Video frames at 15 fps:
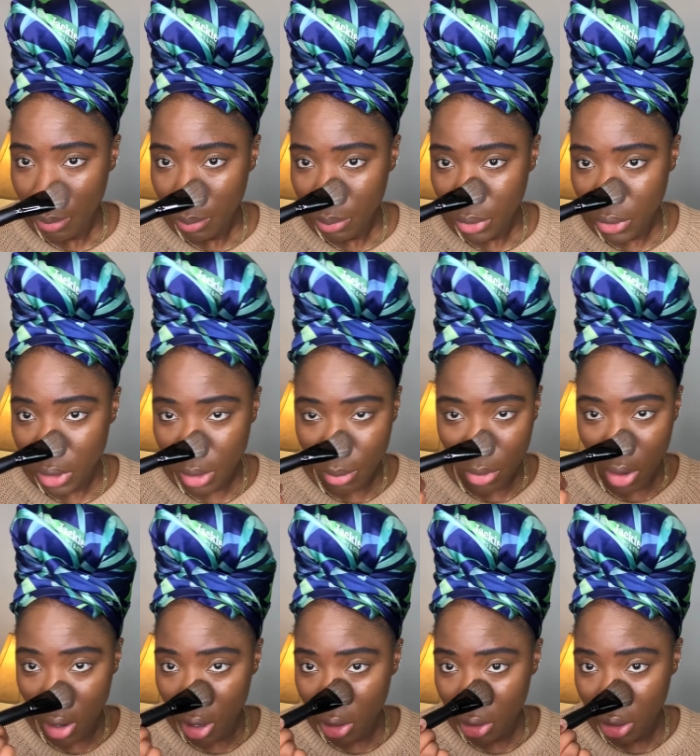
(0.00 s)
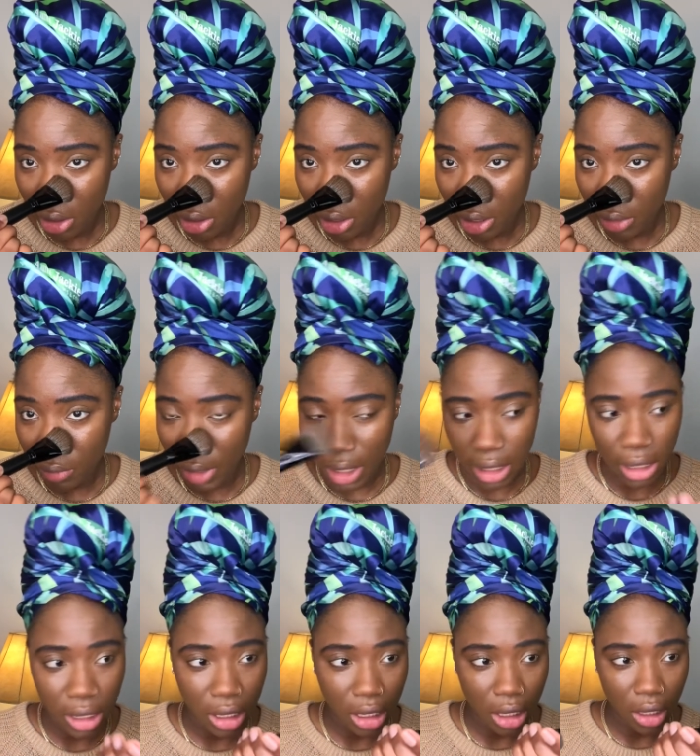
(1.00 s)
beauty mark like right
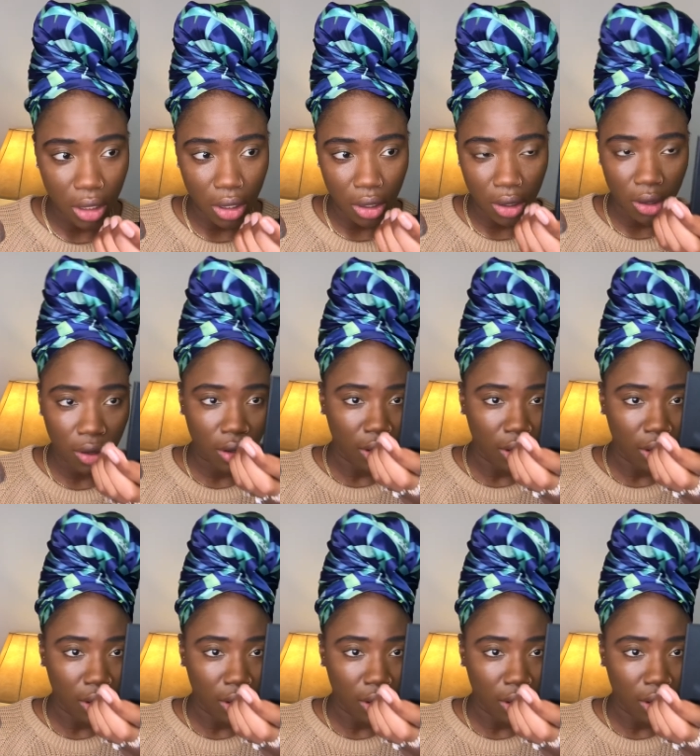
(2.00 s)
here.